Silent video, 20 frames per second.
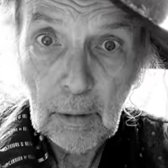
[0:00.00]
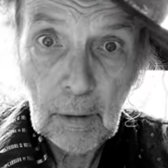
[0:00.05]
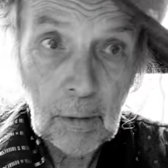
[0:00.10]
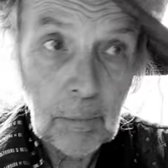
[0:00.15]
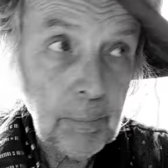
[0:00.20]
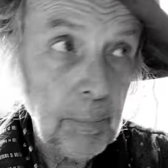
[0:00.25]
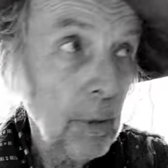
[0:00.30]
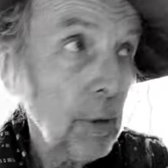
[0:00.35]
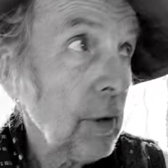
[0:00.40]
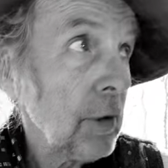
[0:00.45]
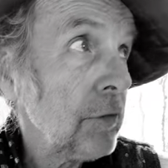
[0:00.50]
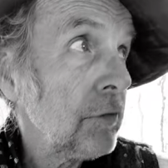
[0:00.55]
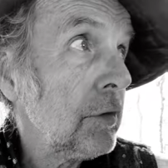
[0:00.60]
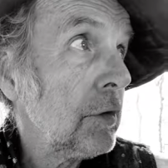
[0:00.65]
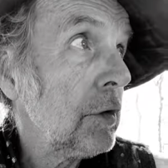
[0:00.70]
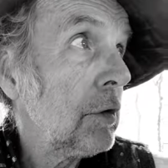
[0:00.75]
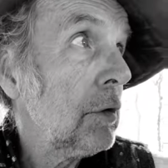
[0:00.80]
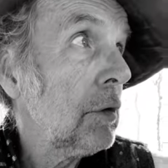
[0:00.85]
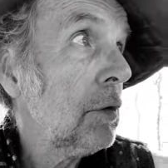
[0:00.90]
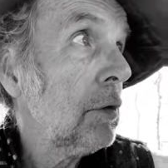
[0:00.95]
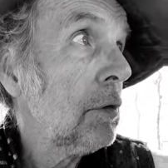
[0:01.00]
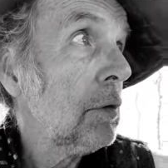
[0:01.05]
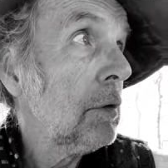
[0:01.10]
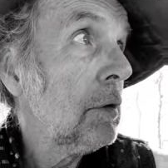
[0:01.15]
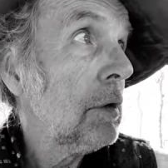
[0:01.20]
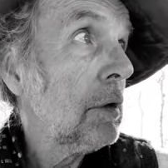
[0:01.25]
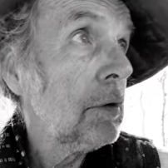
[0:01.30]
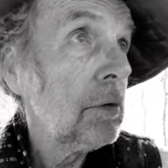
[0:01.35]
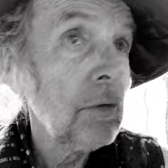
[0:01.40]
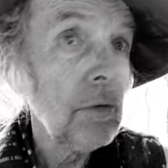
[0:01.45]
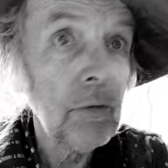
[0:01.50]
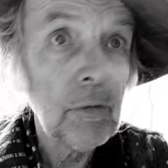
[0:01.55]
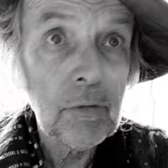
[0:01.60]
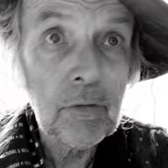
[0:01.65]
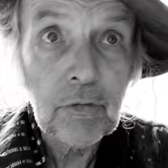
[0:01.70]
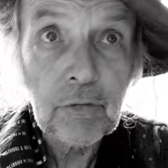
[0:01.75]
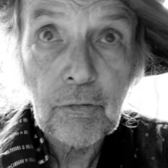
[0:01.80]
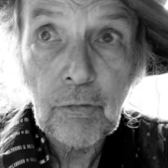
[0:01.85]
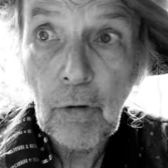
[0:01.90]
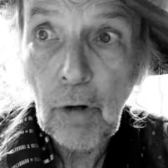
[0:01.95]
pausing only to
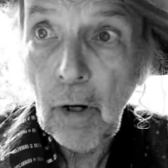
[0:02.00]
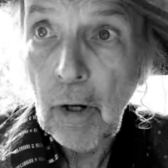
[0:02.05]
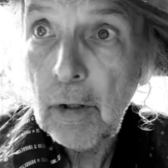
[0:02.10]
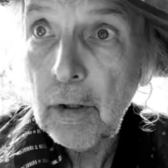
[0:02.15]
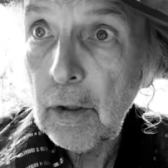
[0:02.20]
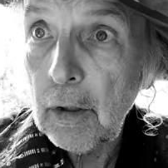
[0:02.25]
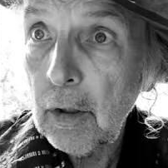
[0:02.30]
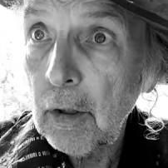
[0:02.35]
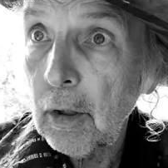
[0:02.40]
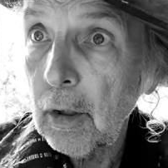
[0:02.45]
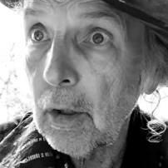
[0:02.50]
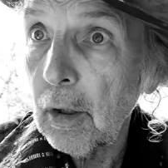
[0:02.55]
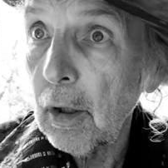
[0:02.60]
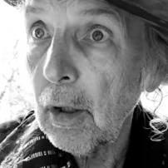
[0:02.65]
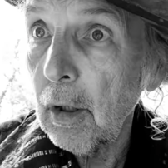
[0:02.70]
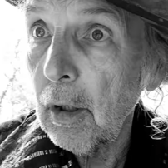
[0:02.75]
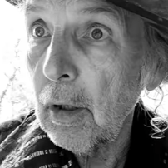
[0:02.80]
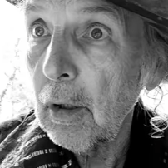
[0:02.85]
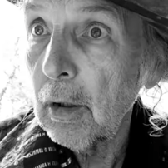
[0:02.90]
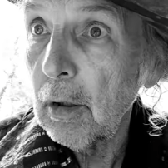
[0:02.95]
strike dramatic,